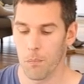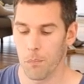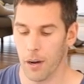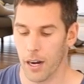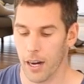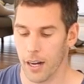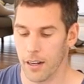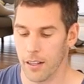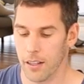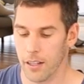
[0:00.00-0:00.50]

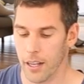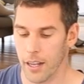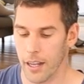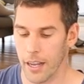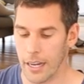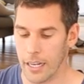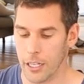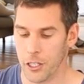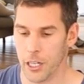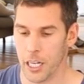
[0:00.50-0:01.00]
but
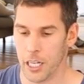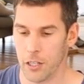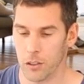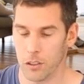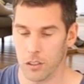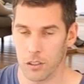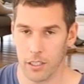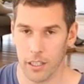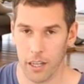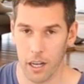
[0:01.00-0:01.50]
in
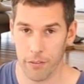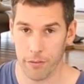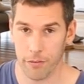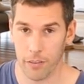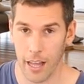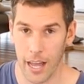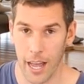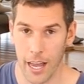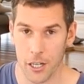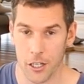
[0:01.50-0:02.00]
general, a
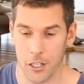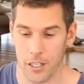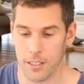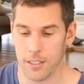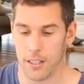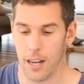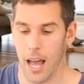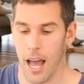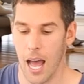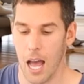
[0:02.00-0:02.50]
flash is an